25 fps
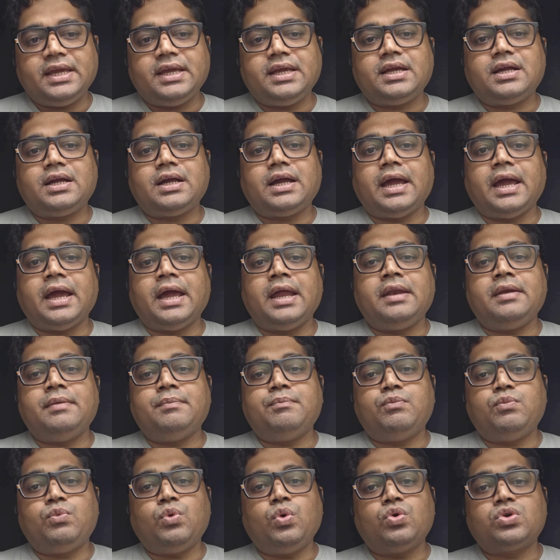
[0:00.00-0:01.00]
think
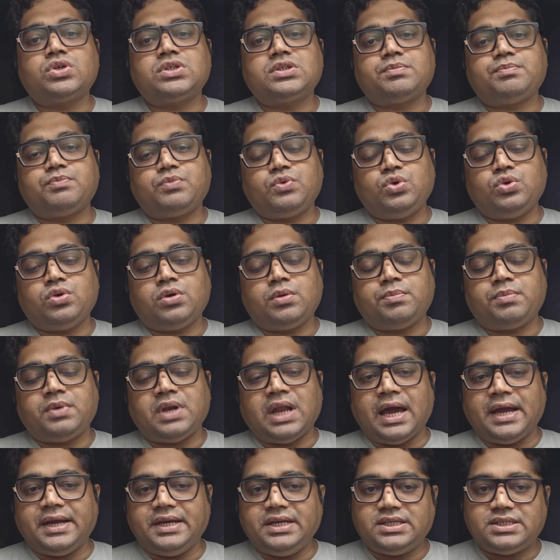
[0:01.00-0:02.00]
and books your
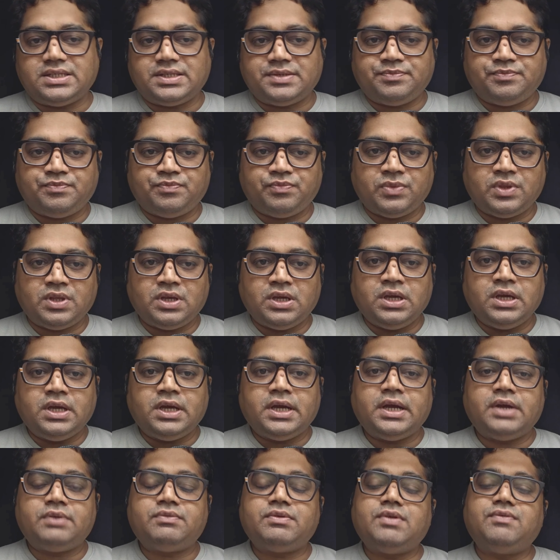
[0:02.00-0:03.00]
flights.
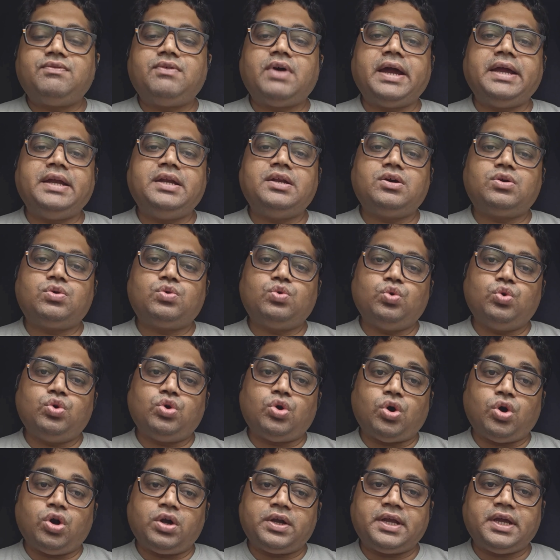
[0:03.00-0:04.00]
It will find a
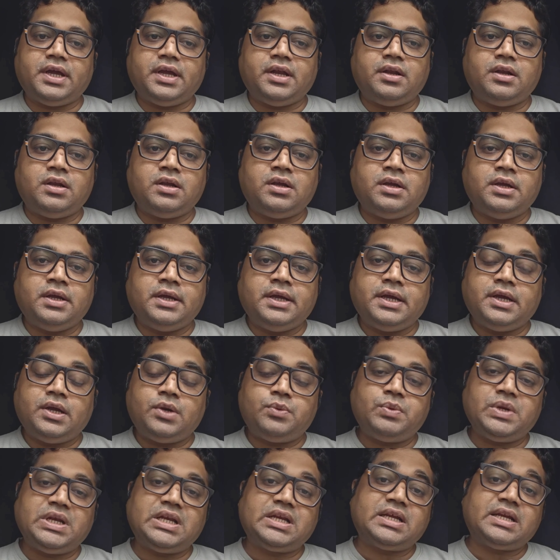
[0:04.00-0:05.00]
good hotel.
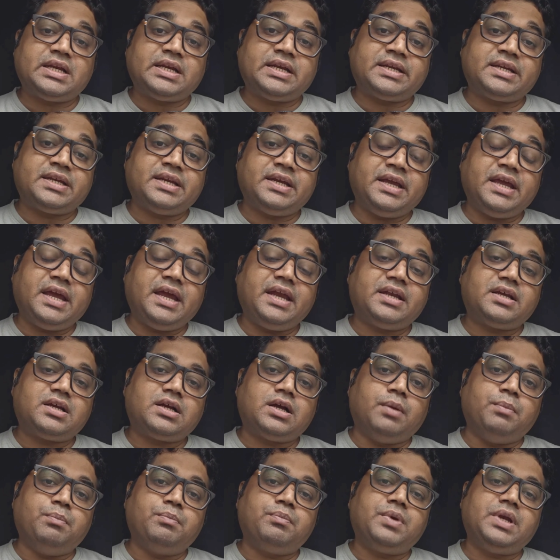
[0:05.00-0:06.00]
It will
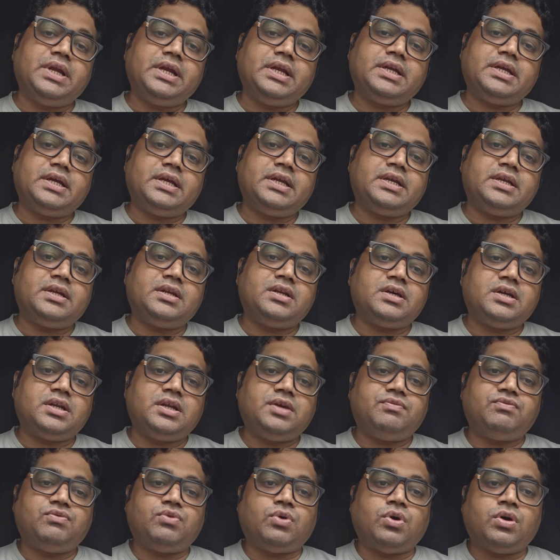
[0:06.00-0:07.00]
create complete
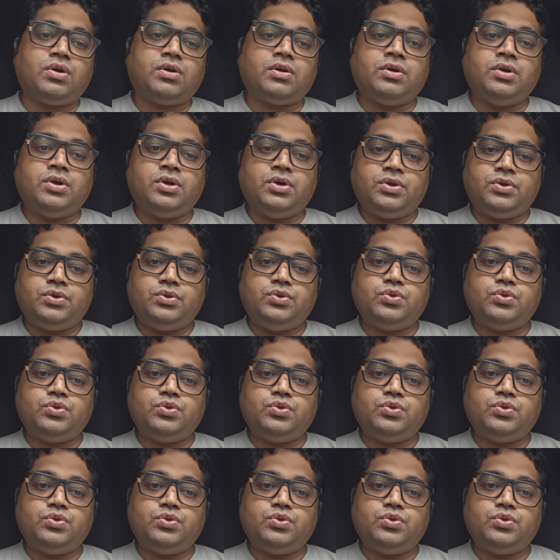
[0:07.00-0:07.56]
itinerary for